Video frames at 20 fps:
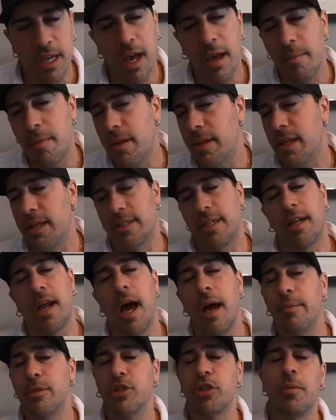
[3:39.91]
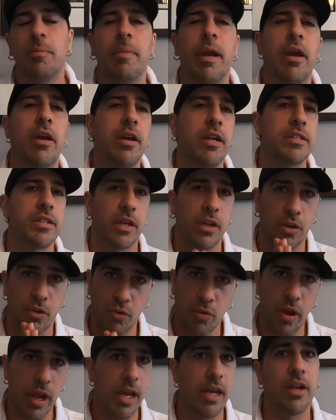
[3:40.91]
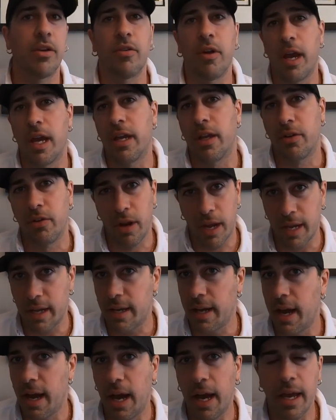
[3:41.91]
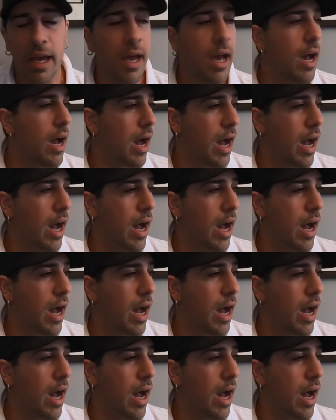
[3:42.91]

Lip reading: I'm sure Marin is a great, great, great guy.